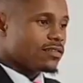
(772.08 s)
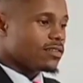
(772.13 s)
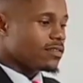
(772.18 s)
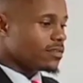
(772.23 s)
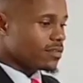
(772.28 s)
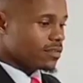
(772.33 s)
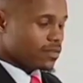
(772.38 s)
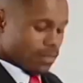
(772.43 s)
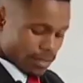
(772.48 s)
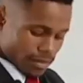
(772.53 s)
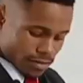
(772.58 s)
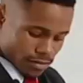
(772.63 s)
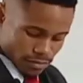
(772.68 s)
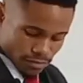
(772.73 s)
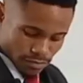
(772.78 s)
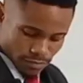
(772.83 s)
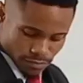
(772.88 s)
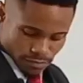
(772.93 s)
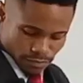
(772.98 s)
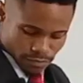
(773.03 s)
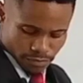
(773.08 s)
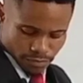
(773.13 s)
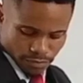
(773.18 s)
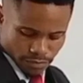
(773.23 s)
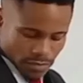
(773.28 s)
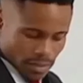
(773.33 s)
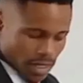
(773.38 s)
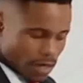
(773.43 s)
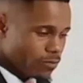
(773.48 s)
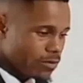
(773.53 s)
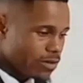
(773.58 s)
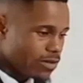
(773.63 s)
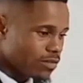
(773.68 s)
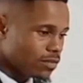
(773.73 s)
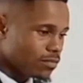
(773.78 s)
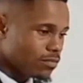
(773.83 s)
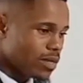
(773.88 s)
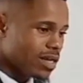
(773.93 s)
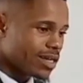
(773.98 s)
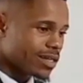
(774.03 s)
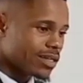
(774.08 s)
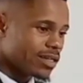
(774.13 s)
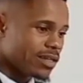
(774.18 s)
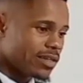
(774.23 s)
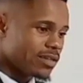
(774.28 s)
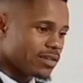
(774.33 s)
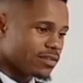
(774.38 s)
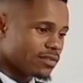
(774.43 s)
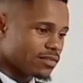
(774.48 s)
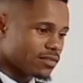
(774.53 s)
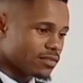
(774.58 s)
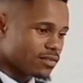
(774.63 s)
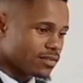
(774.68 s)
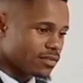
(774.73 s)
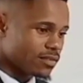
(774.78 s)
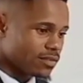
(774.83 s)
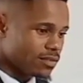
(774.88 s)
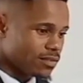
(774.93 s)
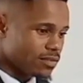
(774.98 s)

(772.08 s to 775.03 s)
sit down? I rest my case.